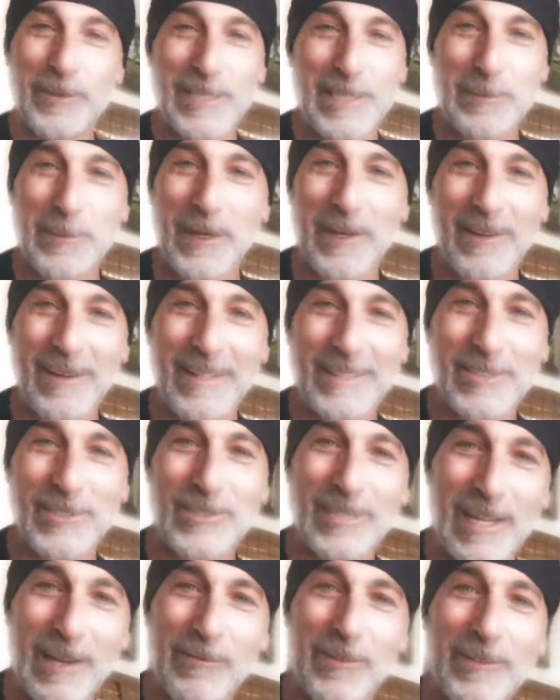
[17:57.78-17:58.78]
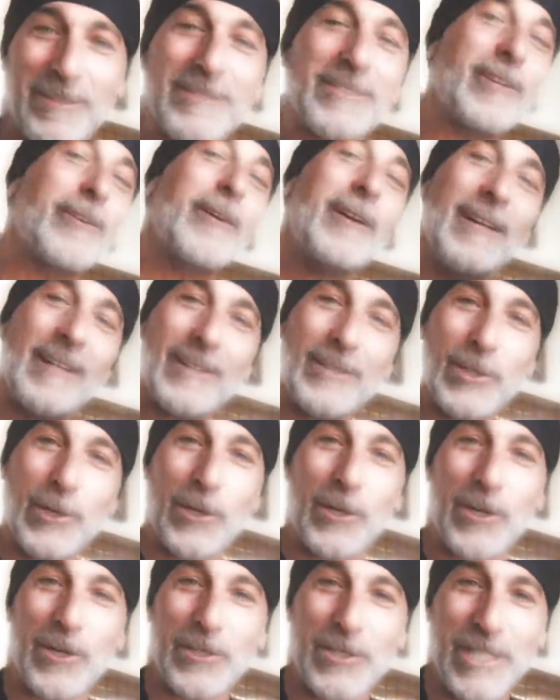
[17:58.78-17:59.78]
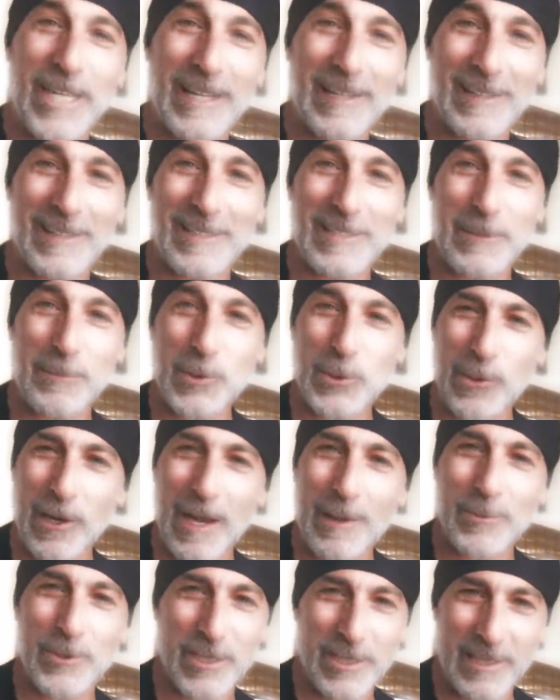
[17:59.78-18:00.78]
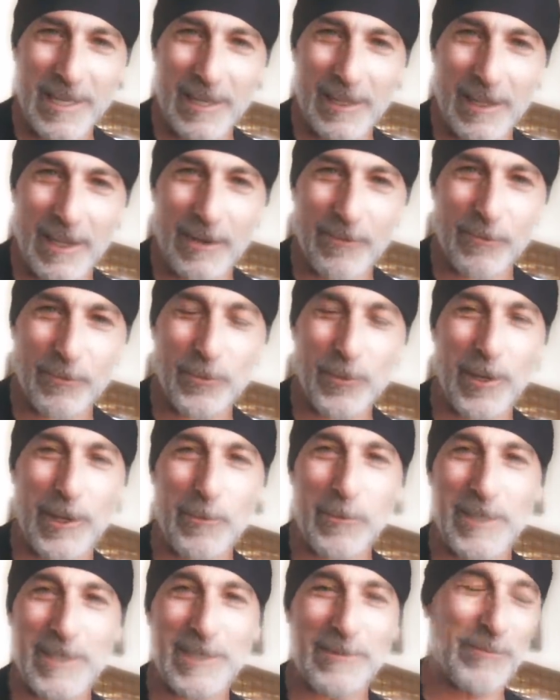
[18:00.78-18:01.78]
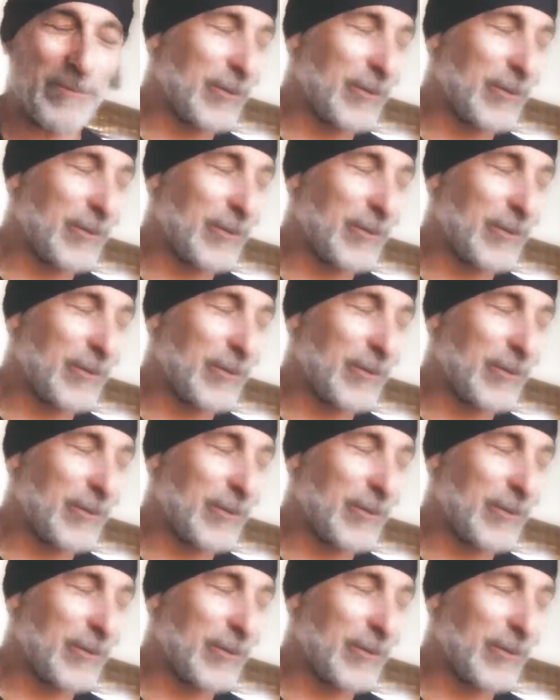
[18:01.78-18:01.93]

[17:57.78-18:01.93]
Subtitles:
with the Spirit. I just love her. So go to her channel and subscribe. She's got a lot of great wisdom